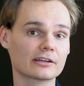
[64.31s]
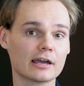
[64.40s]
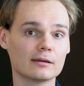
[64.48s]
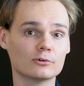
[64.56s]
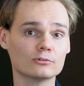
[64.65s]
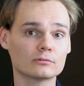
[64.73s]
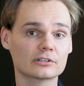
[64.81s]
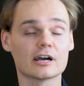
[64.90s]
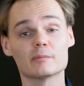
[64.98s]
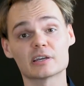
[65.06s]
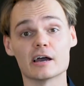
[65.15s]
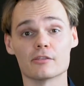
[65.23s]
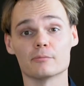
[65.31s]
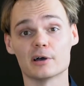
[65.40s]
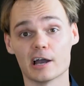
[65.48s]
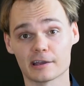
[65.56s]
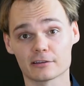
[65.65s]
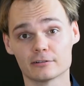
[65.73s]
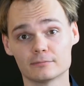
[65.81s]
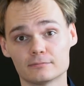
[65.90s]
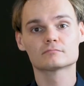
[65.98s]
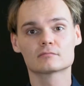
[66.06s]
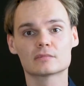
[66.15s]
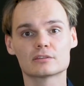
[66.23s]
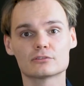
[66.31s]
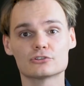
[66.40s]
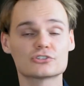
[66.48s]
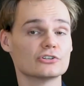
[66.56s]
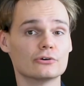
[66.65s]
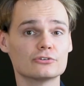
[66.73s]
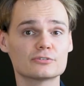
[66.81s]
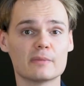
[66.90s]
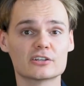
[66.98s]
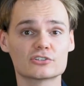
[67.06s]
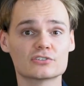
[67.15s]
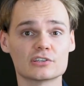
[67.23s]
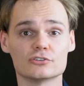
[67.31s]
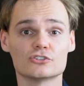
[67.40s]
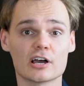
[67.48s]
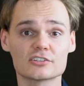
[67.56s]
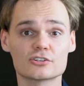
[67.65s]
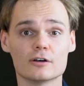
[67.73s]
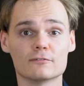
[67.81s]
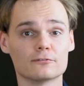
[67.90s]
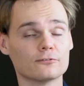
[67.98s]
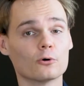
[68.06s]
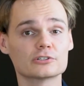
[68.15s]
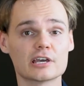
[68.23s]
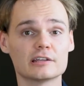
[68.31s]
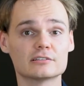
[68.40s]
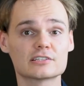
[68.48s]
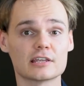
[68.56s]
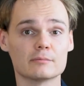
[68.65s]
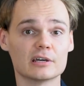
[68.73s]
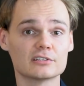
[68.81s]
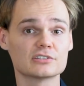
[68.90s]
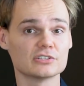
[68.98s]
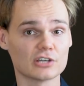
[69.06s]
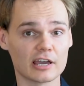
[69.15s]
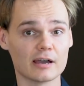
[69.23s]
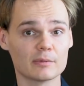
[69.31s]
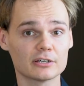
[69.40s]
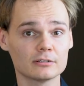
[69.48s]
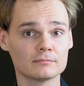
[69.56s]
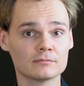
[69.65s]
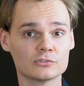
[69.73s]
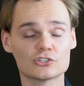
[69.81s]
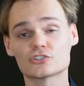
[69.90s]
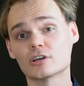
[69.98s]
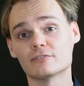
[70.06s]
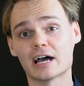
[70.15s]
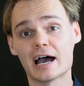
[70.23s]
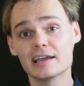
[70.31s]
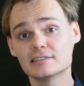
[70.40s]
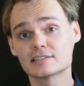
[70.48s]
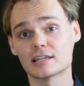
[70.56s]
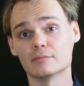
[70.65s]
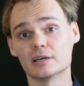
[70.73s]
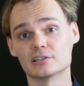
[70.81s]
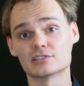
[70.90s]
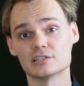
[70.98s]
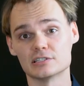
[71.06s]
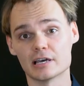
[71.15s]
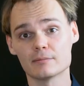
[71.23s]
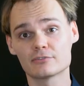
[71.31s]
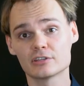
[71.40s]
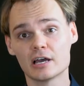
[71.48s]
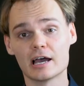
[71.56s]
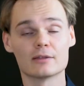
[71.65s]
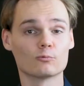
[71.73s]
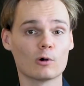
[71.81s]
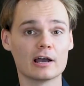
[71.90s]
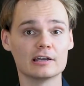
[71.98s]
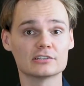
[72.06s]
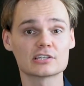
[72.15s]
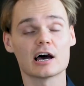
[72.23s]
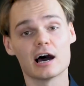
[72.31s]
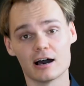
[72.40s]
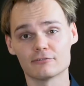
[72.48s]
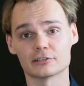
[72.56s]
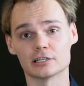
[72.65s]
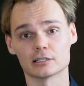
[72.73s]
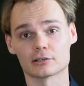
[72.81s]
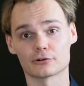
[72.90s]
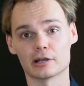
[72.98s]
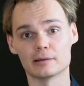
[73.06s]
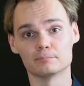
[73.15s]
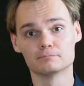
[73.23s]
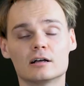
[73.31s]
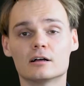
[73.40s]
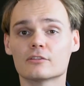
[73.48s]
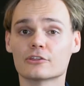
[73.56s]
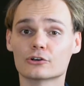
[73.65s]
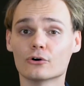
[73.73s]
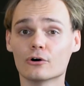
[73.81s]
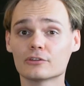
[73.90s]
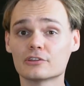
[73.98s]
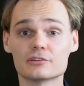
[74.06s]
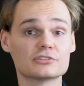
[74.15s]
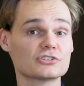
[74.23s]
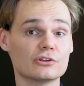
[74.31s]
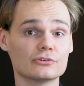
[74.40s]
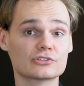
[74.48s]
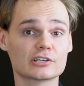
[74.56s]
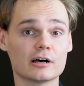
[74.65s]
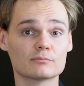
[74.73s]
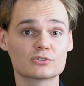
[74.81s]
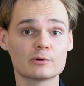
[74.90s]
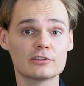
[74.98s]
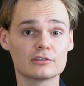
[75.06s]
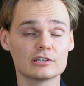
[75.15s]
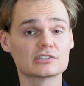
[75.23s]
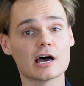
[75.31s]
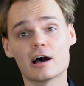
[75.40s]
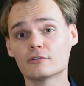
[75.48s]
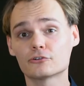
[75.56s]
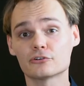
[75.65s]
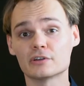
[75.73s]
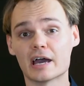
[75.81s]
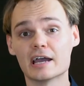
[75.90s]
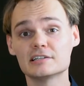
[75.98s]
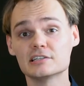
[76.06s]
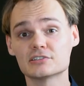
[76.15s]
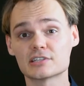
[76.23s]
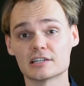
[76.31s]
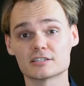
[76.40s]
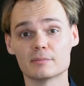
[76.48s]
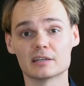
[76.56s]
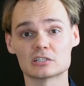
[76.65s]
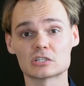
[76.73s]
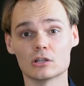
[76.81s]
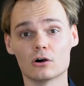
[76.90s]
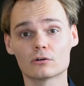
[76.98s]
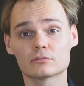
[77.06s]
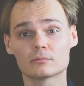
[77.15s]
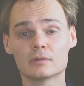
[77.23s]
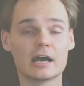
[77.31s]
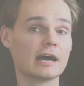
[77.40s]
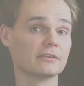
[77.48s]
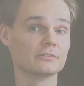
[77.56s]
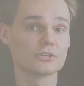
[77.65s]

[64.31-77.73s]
cable coming out the back. The SNOOZ measures at just over 14 centimeters in diameter, just over 8 centimeters in depth, and weighs half a kilogram. The cord that the SNOOZ comes with is 180 centimeters long and